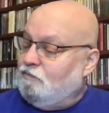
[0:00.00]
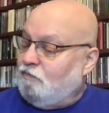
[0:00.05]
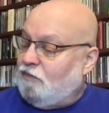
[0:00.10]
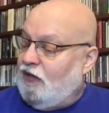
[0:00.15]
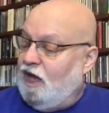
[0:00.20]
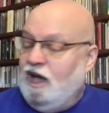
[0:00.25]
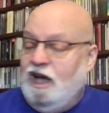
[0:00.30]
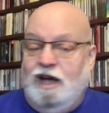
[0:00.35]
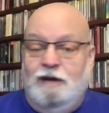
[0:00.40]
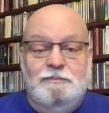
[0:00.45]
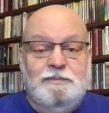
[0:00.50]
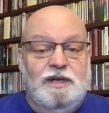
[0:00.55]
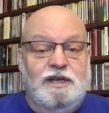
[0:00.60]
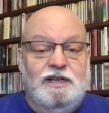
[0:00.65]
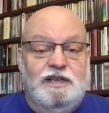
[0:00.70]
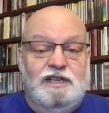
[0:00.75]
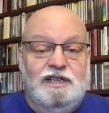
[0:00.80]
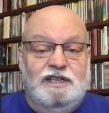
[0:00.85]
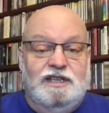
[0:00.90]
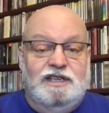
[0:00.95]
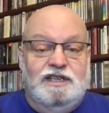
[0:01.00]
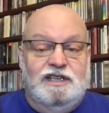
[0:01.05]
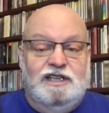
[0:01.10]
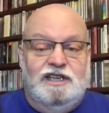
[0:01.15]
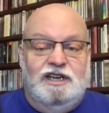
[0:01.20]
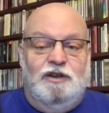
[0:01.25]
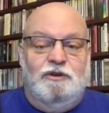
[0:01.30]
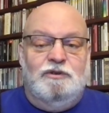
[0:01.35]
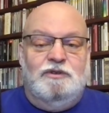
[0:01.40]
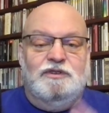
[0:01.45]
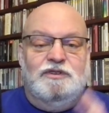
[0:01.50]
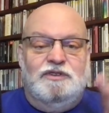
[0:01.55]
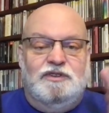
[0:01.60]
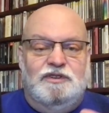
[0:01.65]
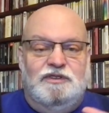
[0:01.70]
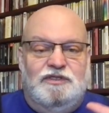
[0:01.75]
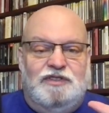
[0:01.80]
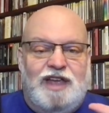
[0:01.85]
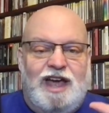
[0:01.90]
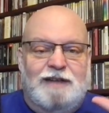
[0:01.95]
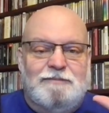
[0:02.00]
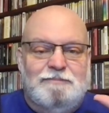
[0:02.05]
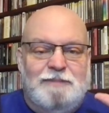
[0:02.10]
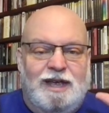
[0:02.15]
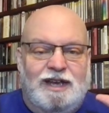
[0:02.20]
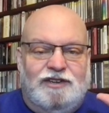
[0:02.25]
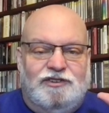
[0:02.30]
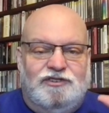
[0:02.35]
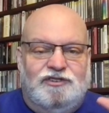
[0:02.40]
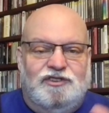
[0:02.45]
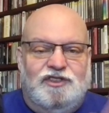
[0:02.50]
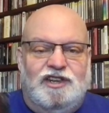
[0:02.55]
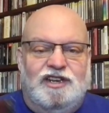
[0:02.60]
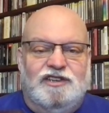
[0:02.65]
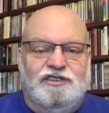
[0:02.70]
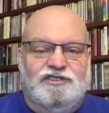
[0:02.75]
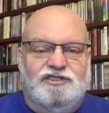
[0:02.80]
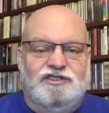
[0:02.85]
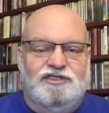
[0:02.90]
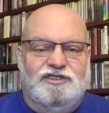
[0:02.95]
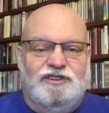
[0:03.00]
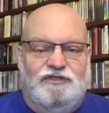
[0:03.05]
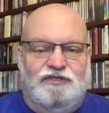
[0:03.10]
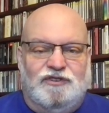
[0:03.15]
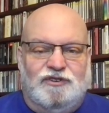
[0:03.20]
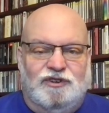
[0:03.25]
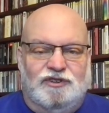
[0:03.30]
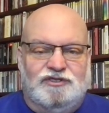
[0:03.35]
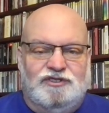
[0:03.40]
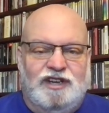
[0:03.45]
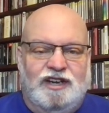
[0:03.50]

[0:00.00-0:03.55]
that makes things difficult.